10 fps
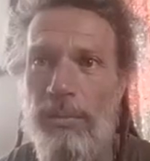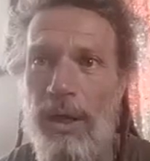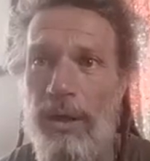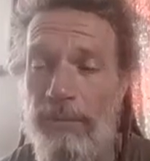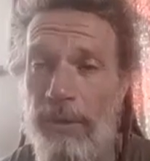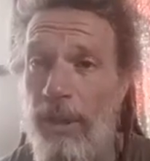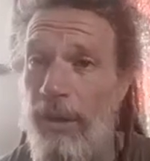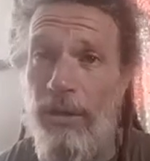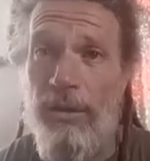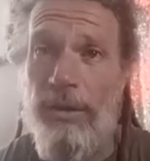I feel
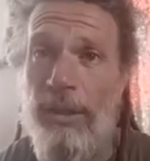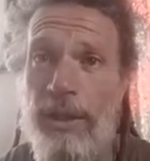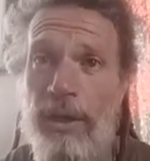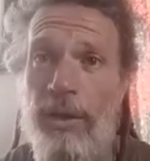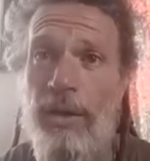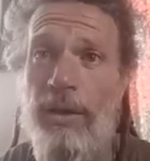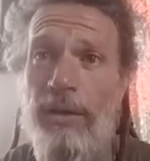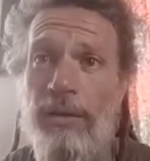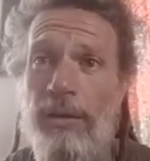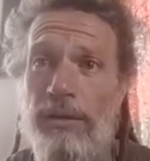like you're good to carry on.
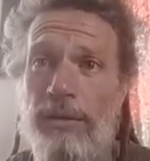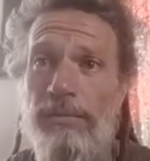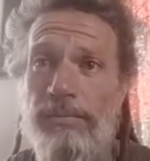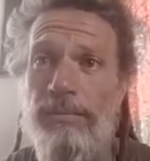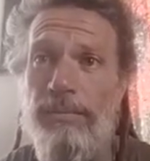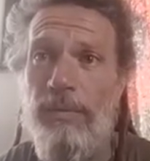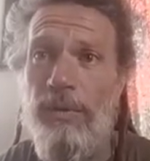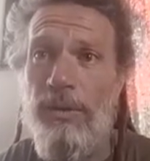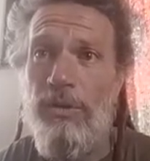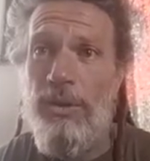It's
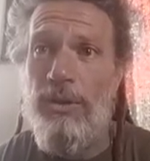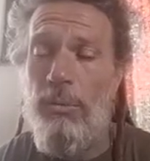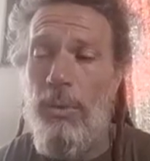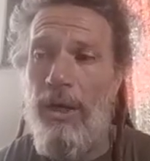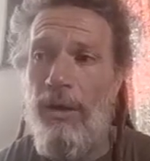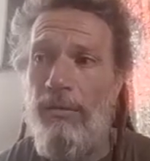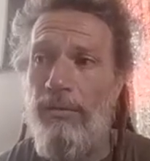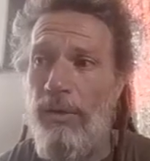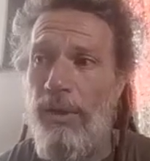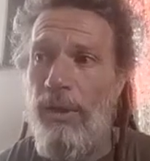just a matter
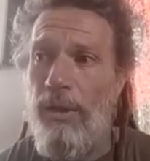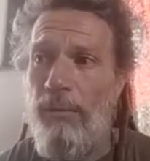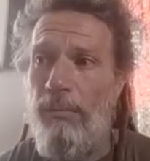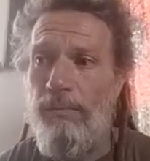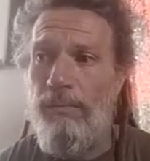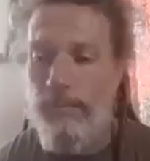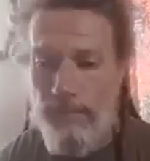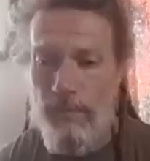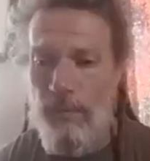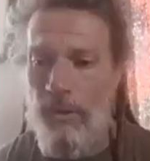of,
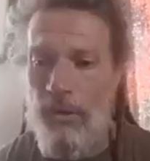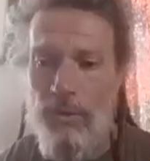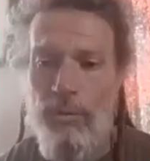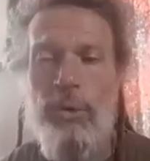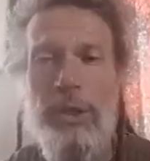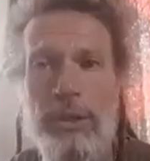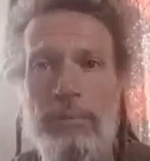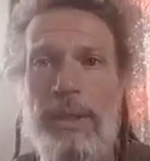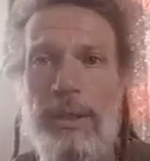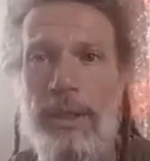you know, really
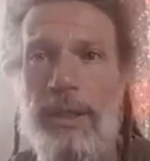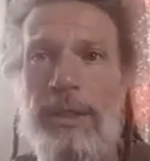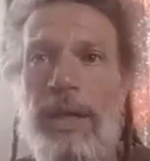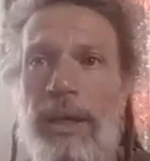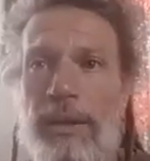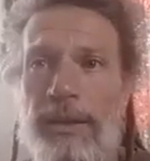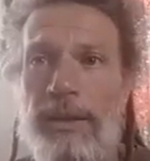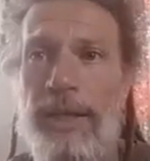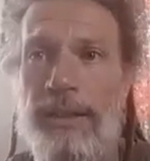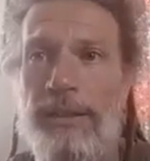getting dialed into
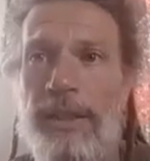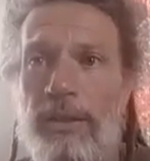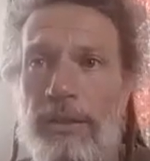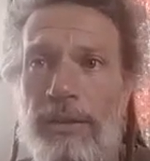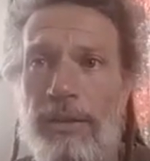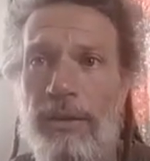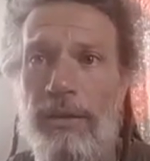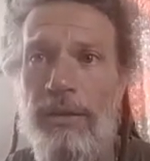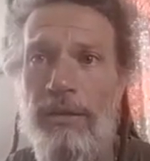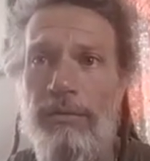that sense
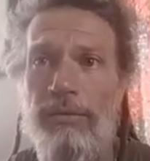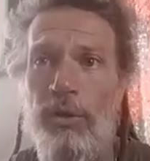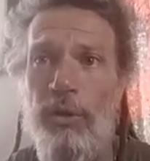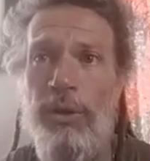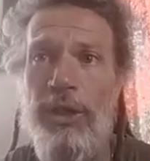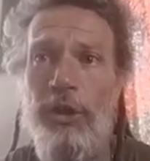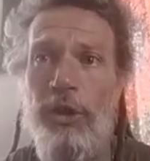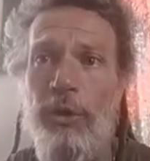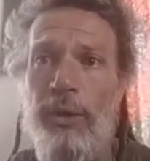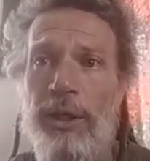of your own inner
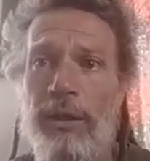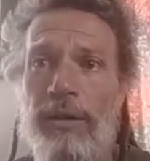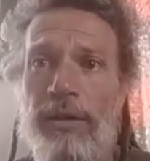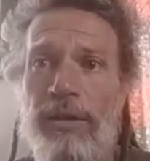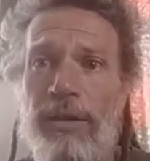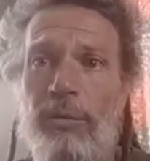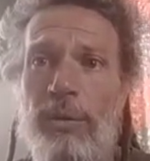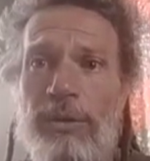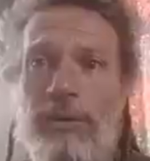knowing of what's